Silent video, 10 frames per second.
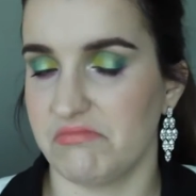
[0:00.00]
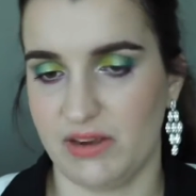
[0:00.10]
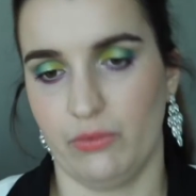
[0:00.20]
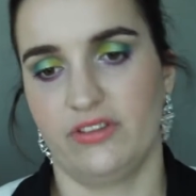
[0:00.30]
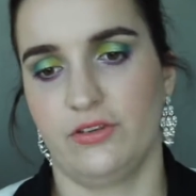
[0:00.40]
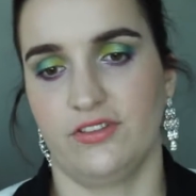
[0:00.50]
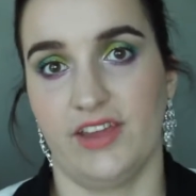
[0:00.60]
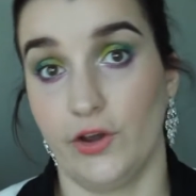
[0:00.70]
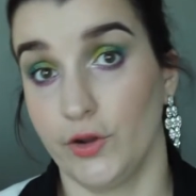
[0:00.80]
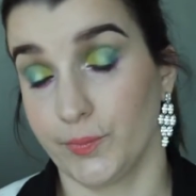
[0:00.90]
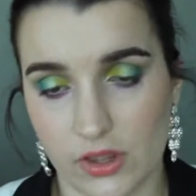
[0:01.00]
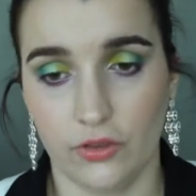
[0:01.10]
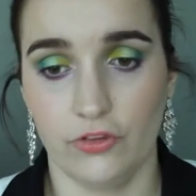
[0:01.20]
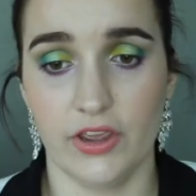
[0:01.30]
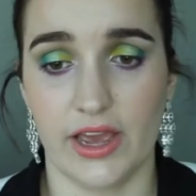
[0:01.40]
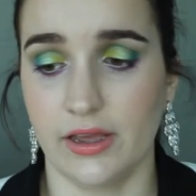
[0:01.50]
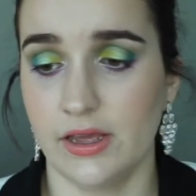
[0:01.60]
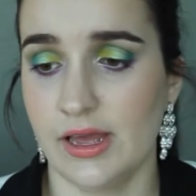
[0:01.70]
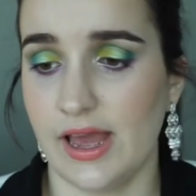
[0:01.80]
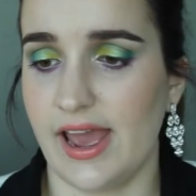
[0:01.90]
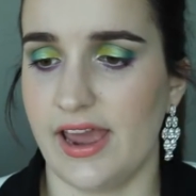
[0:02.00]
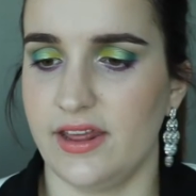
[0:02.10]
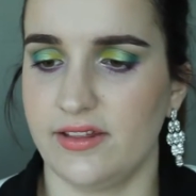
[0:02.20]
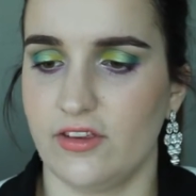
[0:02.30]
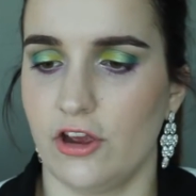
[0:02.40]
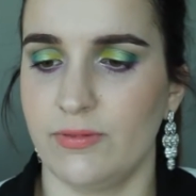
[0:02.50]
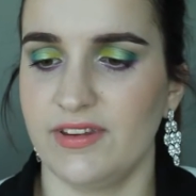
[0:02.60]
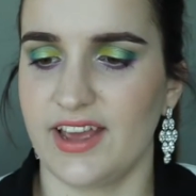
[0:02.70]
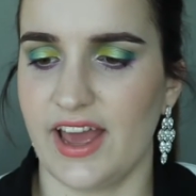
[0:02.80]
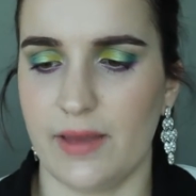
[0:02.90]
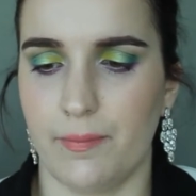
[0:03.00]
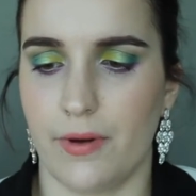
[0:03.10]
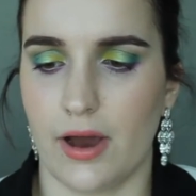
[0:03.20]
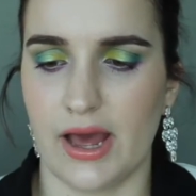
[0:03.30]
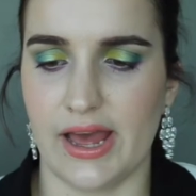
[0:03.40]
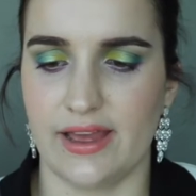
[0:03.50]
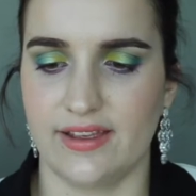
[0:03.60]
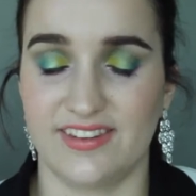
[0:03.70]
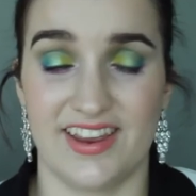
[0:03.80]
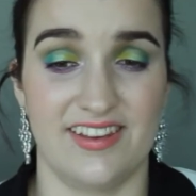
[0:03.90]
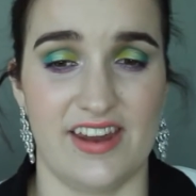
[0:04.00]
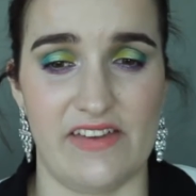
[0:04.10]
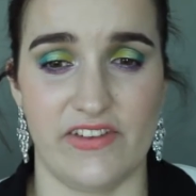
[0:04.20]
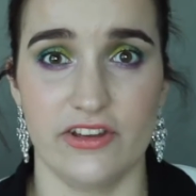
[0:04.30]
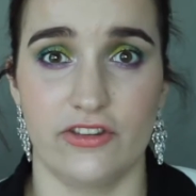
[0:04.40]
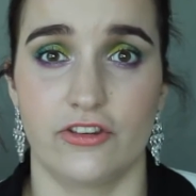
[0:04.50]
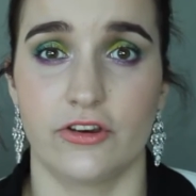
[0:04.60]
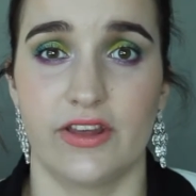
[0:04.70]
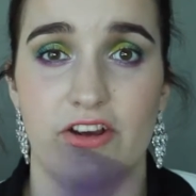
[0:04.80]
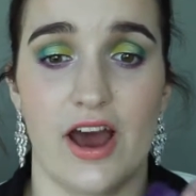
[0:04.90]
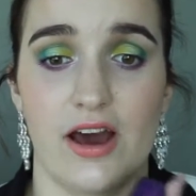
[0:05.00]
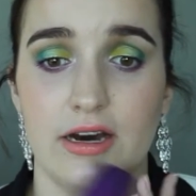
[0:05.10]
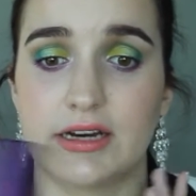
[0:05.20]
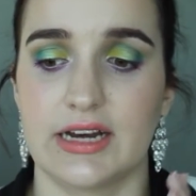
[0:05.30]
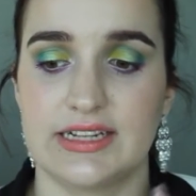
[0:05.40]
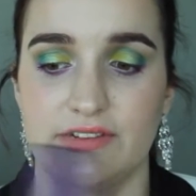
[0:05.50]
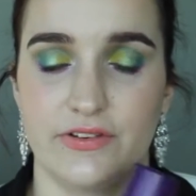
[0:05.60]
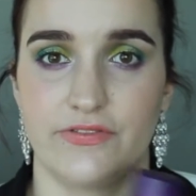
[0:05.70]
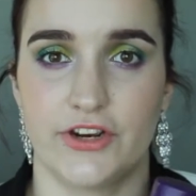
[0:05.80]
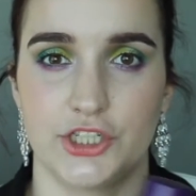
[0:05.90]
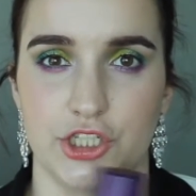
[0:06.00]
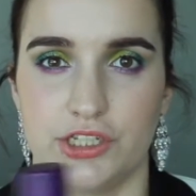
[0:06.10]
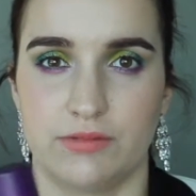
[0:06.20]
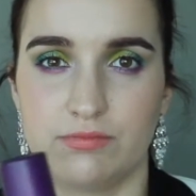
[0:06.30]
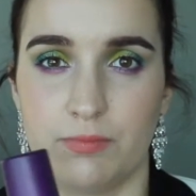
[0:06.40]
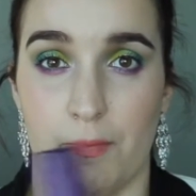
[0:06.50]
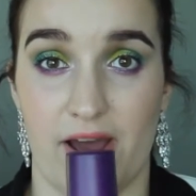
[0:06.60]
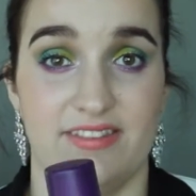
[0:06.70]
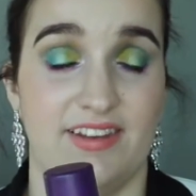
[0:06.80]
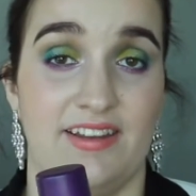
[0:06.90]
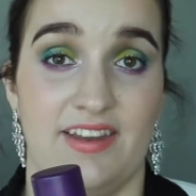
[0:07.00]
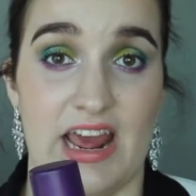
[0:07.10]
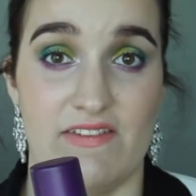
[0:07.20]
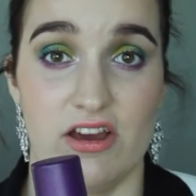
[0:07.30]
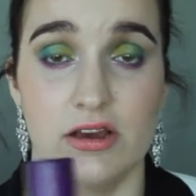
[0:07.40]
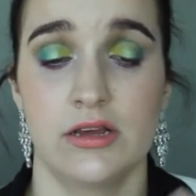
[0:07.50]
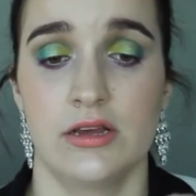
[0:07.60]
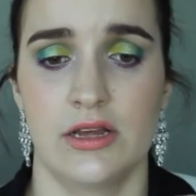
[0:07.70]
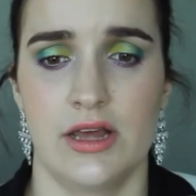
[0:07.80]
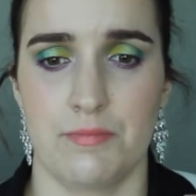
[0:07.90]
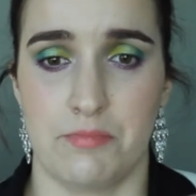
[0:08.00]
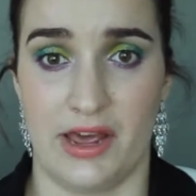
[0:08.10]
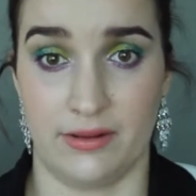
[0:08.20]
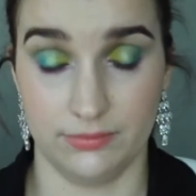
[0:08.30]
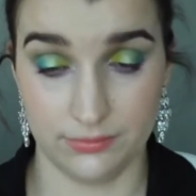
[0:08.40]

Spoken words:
it will still stay on. So yeah, and it's Urban Decay by Skindinavia, so there are a different version by Skindinavia, but